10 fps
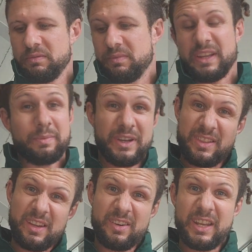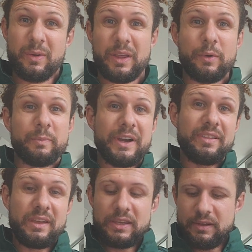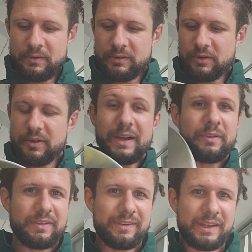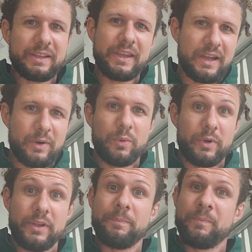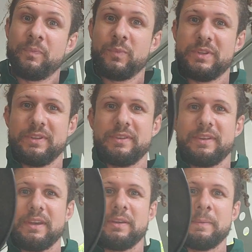That's my theory anyway, that was my thinking. So that's exactly how I want it, which is sick.